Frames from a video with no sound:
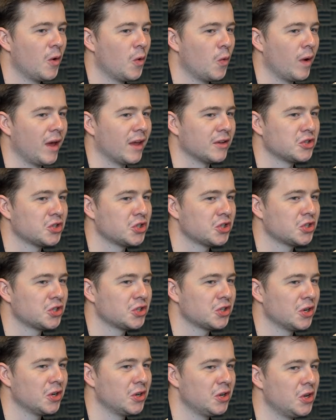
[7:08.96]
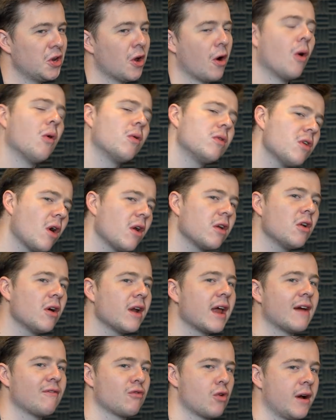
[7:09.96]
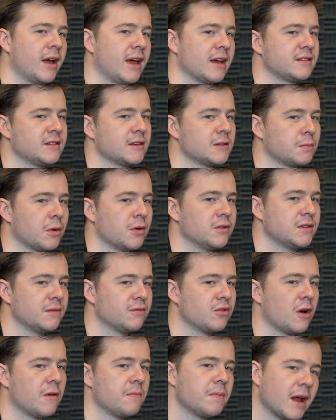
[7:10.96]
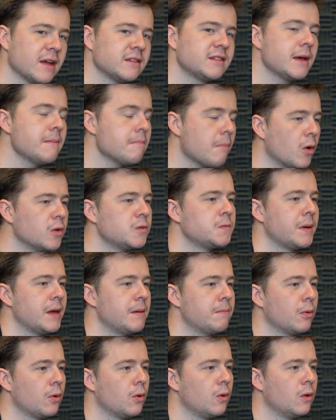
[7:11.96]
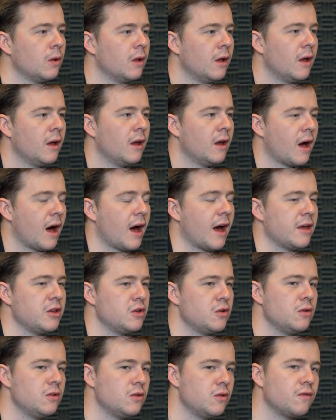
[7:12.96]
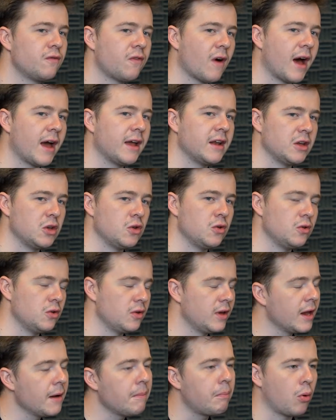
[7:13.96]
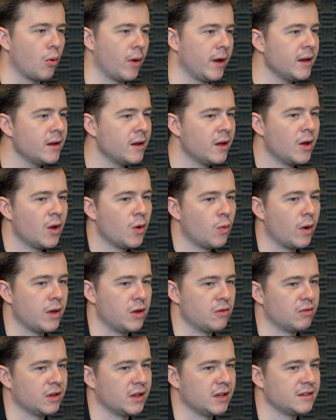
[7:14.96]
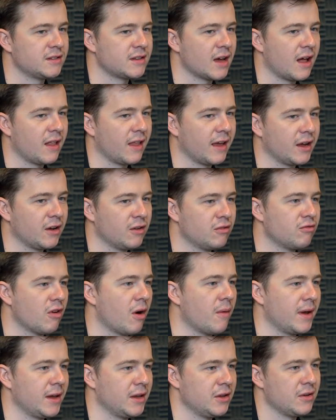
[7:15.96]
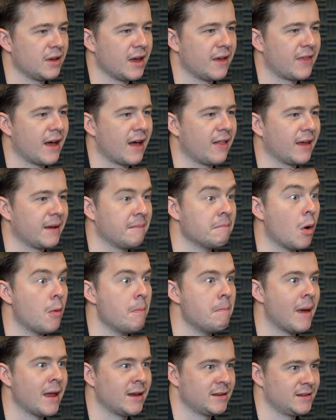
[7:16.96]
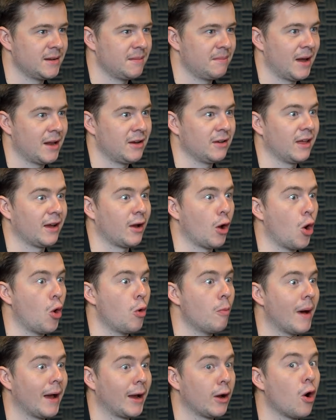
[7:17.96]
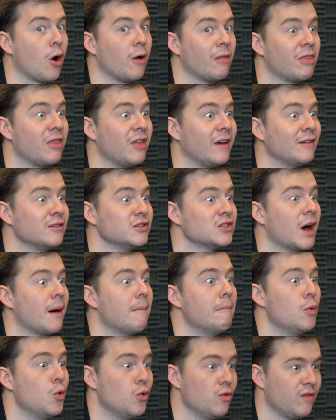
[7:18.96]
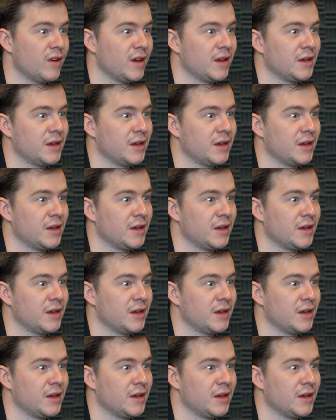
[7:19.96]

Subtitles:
which, you know, or not everyone gets explosive growth, but I'd say most people, you find you hit a point where you really start like growing. You get that like momentum and you're like, oh my God, things are moving.